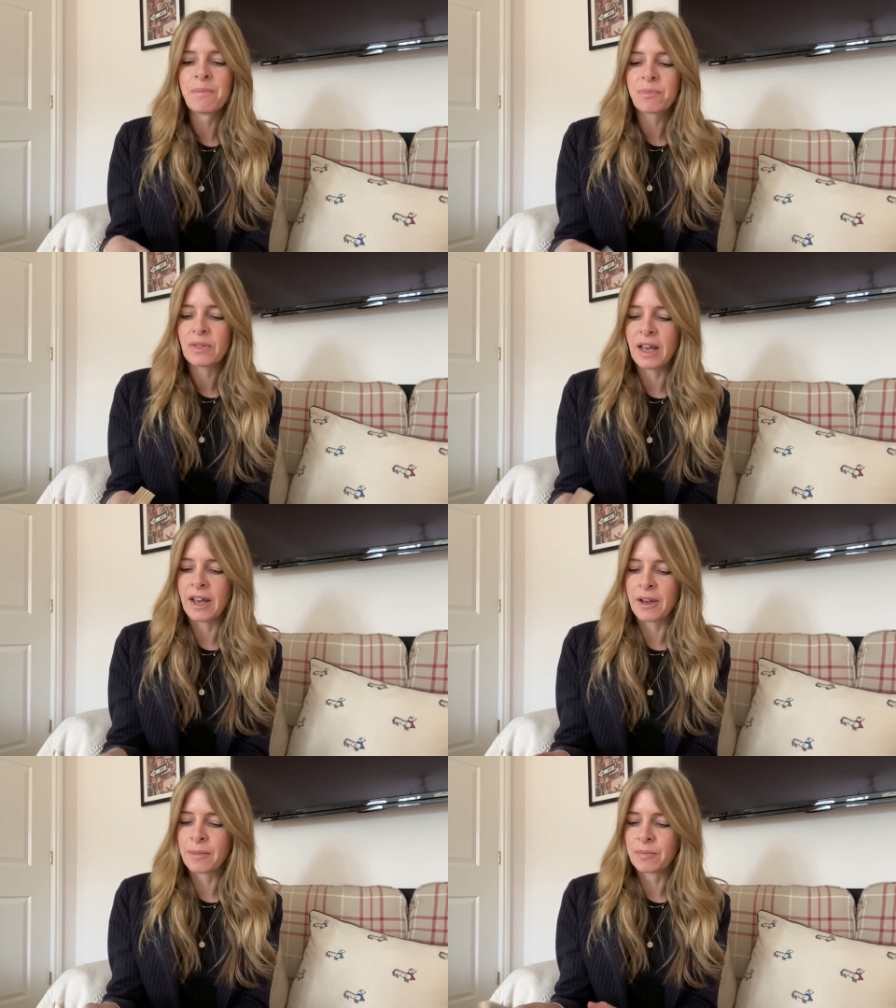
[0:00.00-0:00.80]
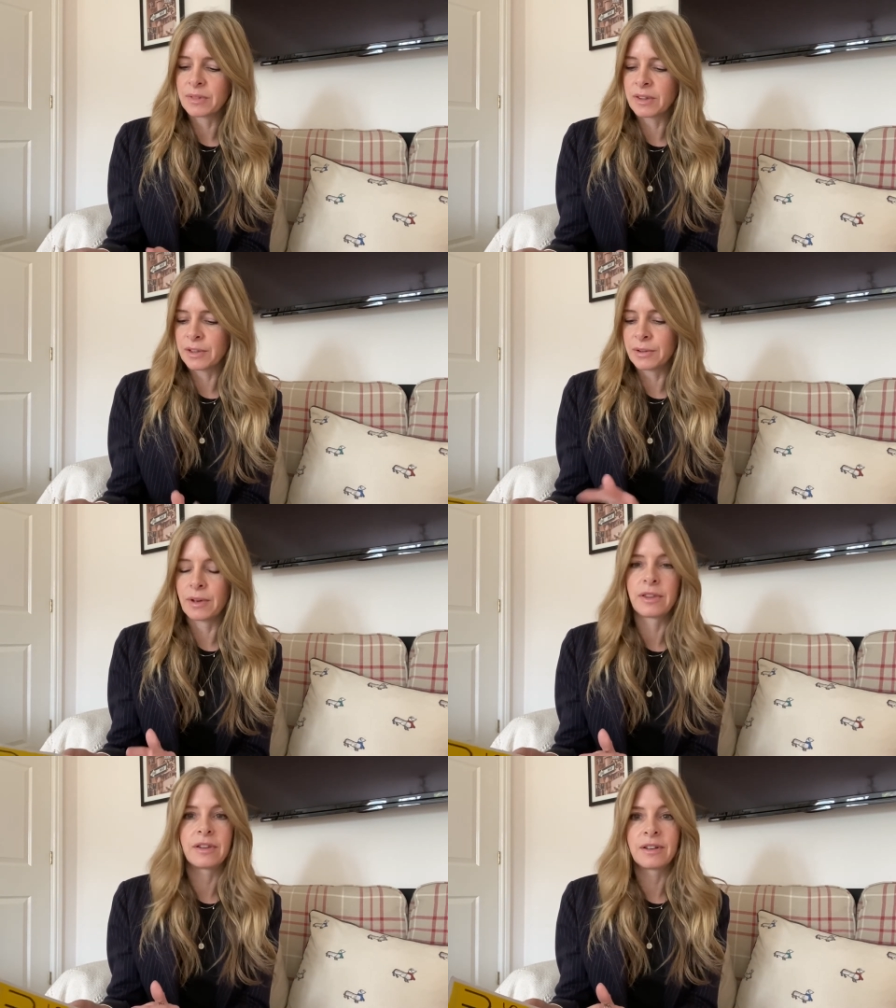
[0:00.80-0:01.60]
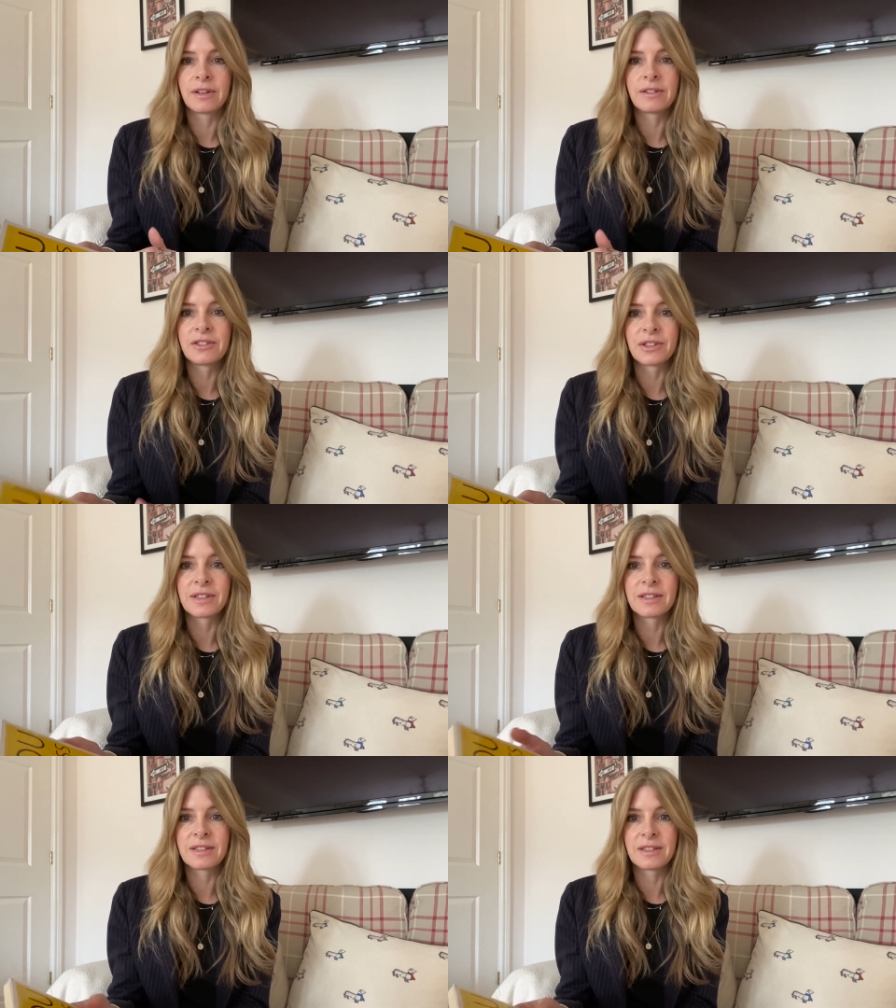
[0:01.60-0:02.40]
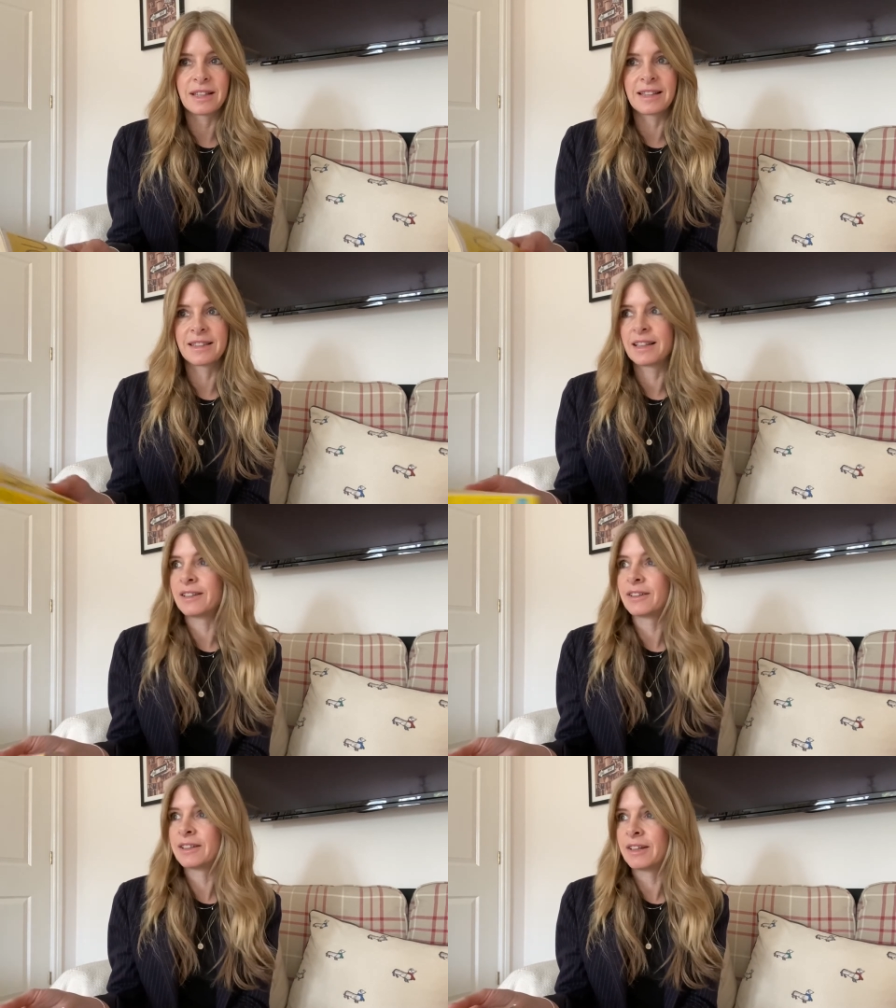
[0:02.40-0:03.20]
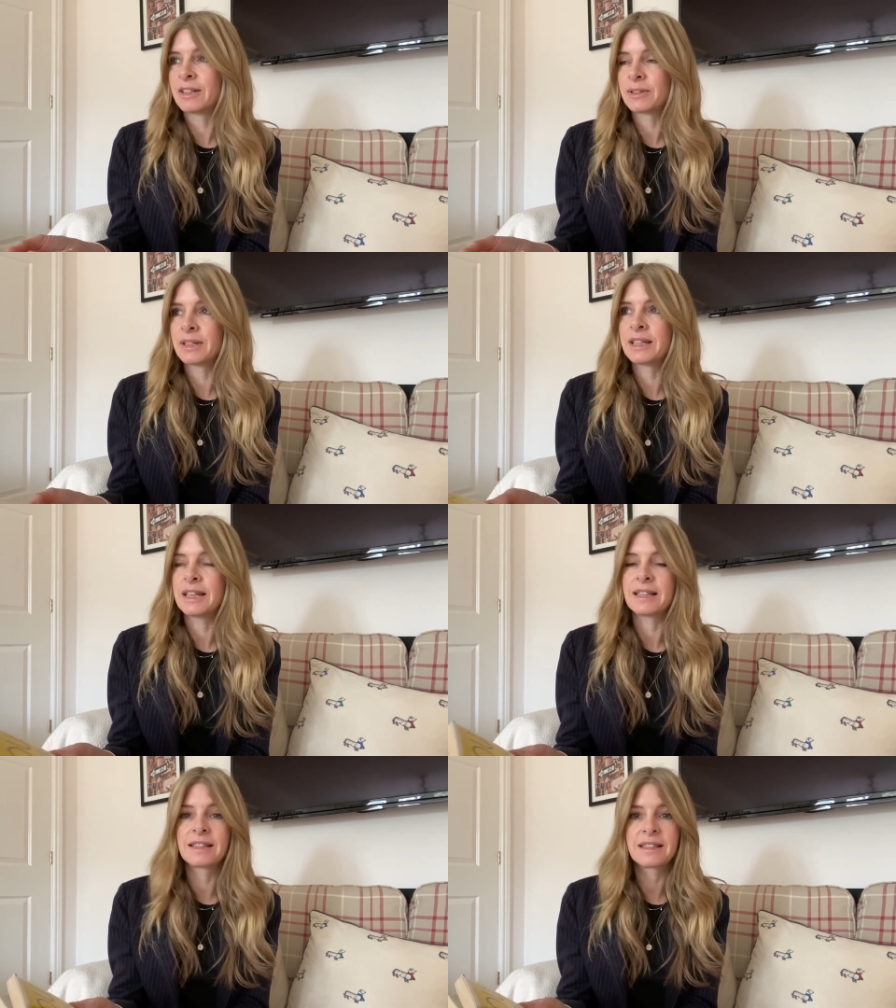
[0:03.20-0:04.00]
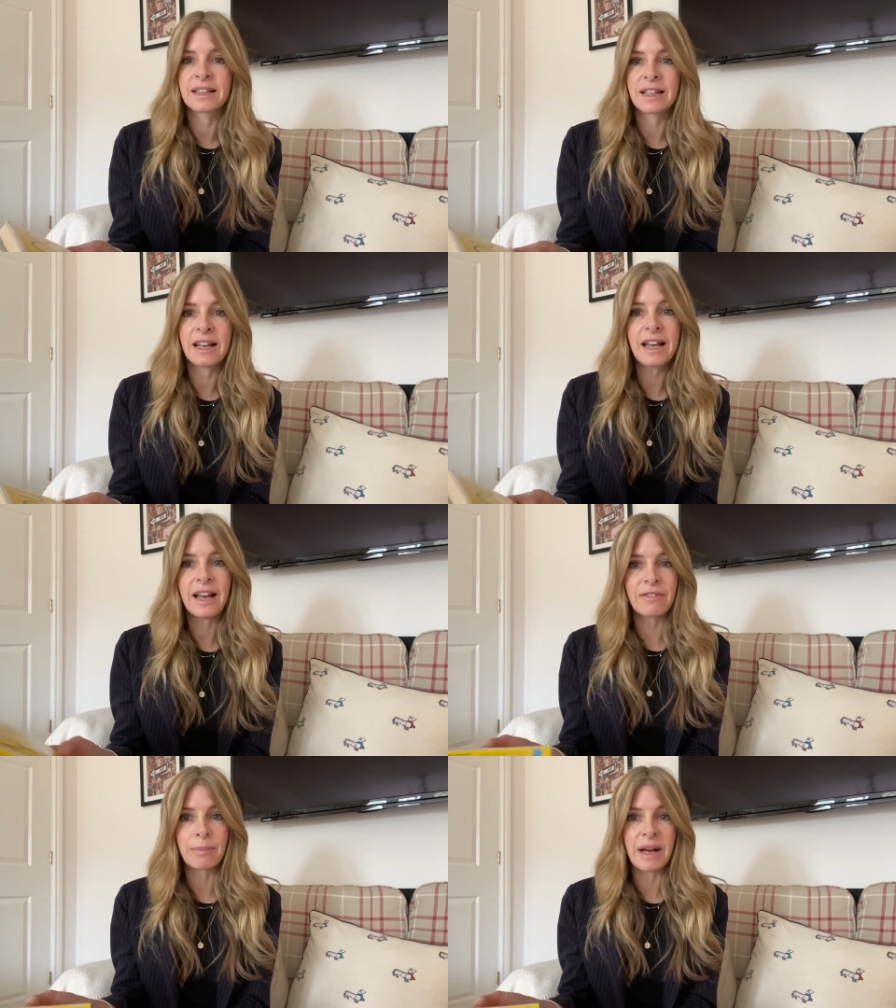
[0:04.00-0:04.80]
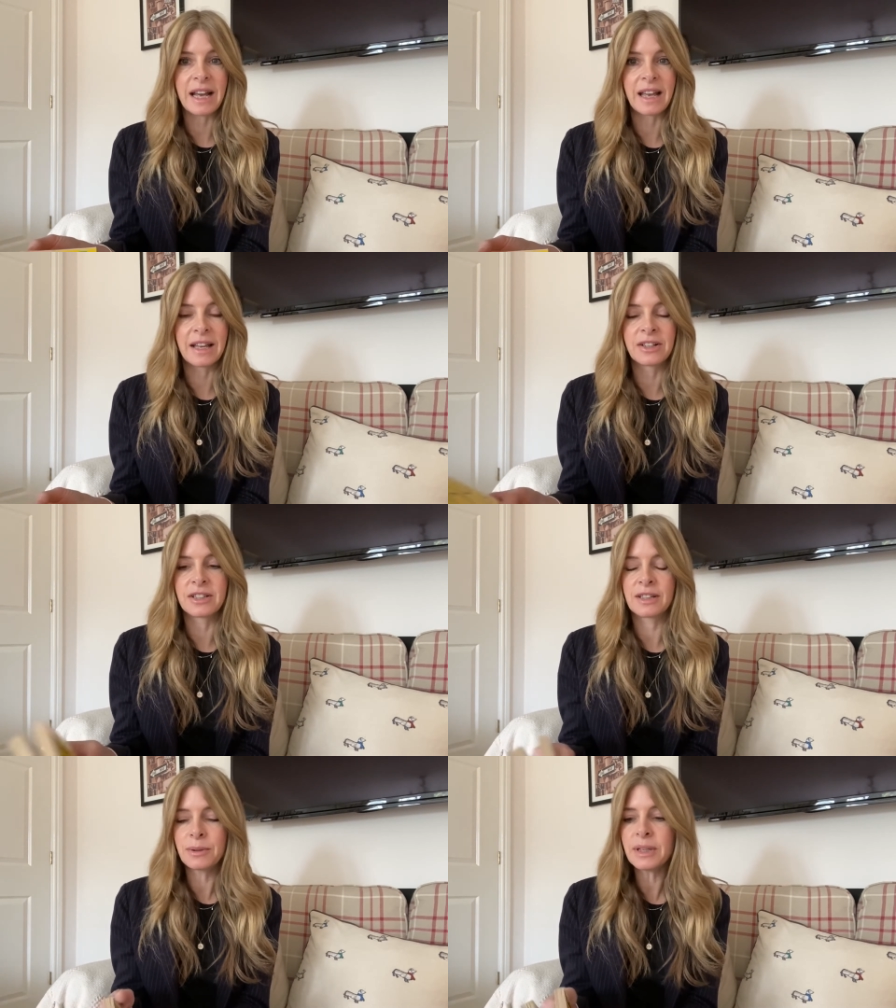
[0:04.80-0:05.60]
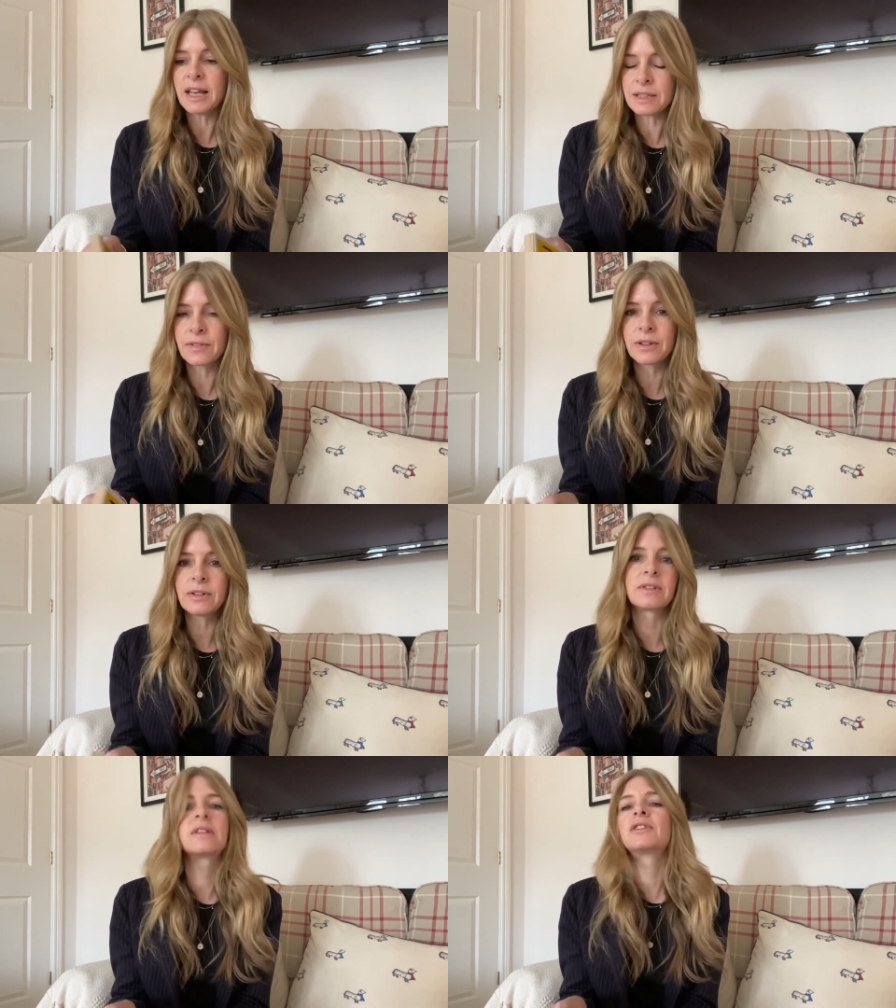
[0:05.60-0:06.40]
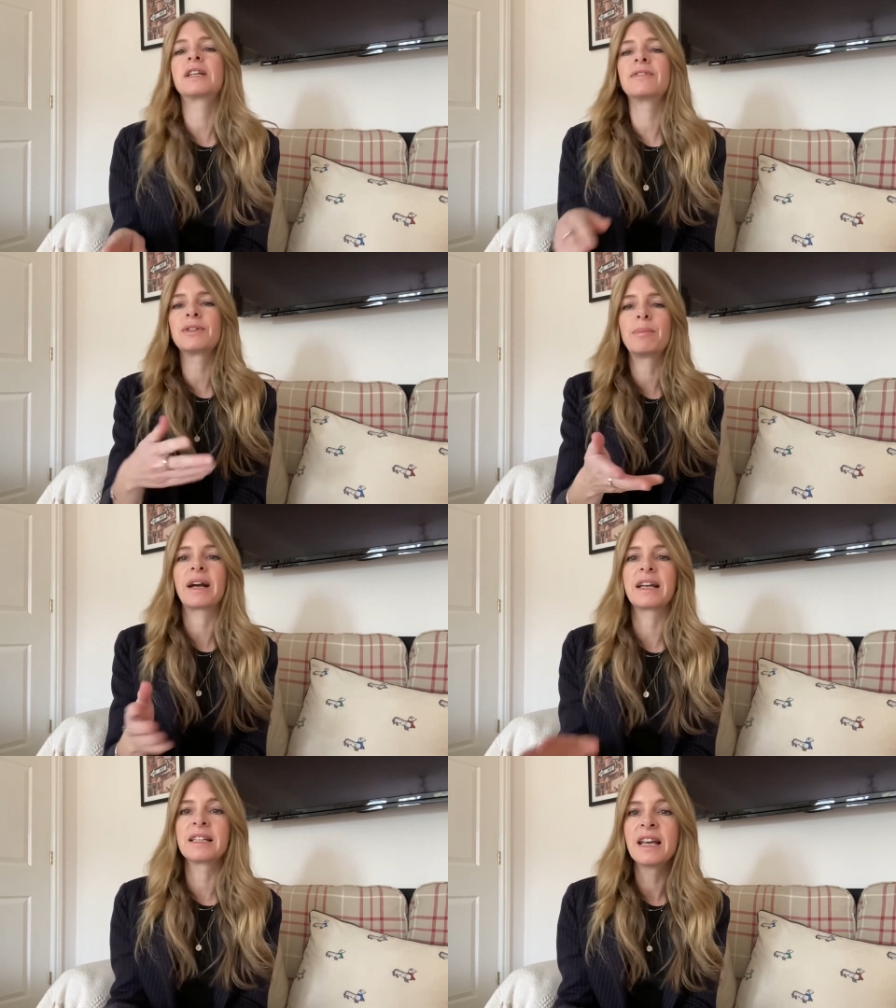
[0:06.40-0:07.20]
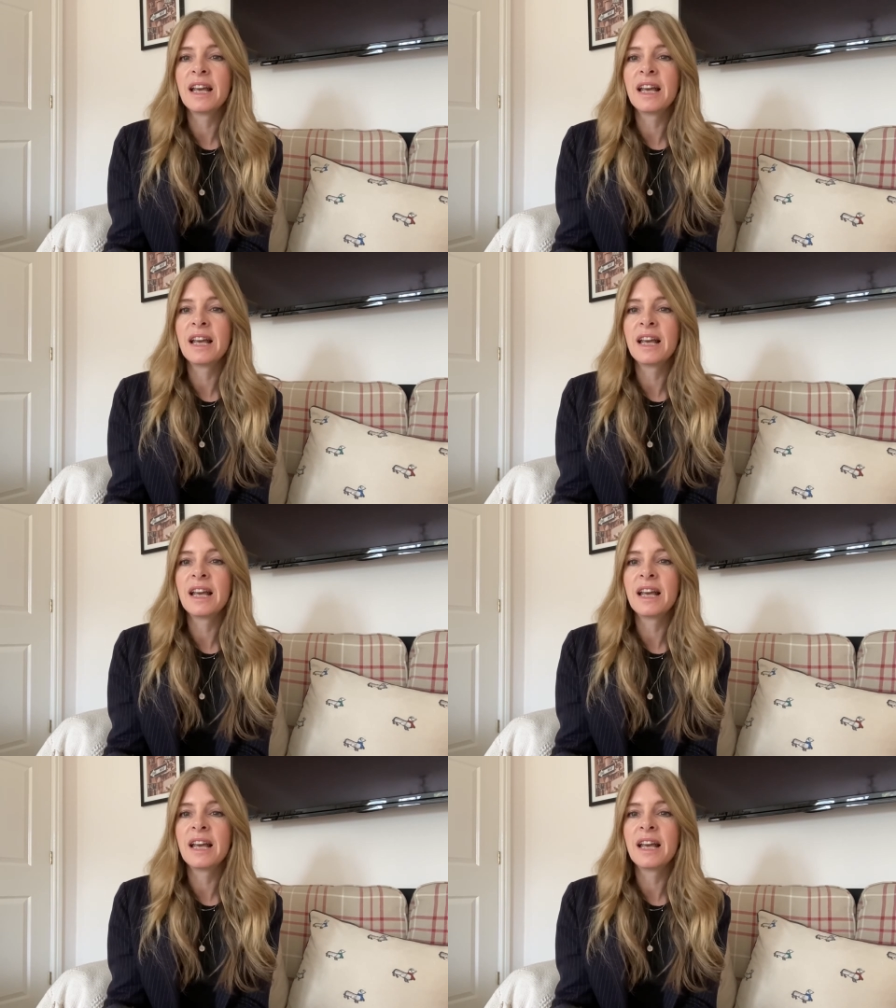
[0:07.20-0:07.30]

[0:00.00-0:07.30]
the author just says to the little, to her niece, "Can I have a packet?" And she says, "Oh yes, of course." So she gives her a packet.